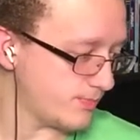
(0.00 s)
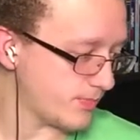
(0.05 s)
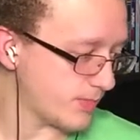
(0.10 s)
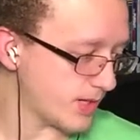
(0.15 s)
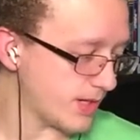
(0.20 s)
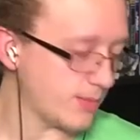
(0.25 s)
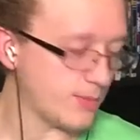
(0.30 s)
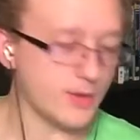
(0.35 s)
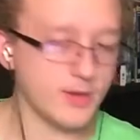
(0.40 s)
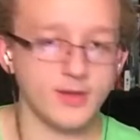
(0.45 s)

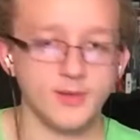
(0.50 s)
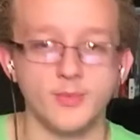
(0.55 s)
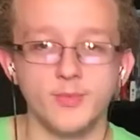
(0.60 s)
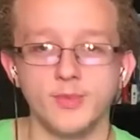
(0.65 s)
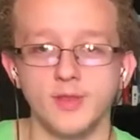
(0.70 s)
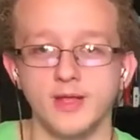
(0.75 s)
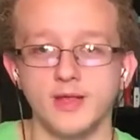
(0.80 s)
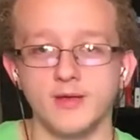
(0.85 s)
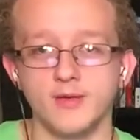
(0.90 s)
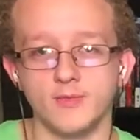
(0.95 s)
I'll probably
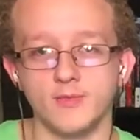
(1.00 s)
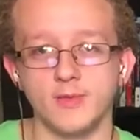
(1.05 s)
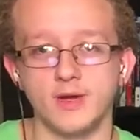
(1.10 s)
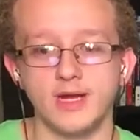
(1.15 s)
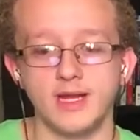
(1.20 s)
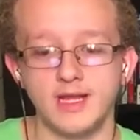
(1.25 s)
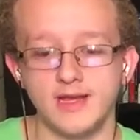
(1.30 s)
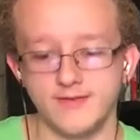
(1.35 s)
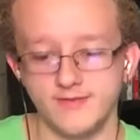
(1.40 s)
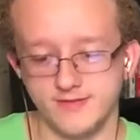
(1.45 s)
play it right
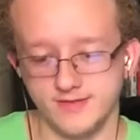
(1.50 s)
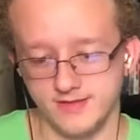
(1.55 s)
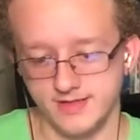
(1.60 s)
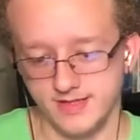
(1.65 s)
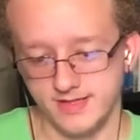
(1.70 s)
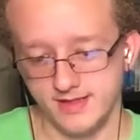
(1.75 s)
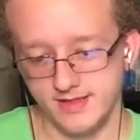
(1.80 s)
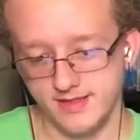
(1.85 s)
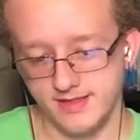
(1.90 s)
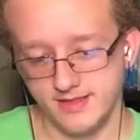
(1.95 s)
after
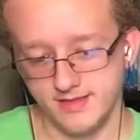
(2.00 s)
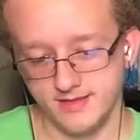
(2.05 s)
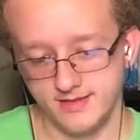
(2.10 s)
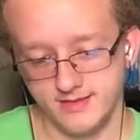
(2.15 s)
this,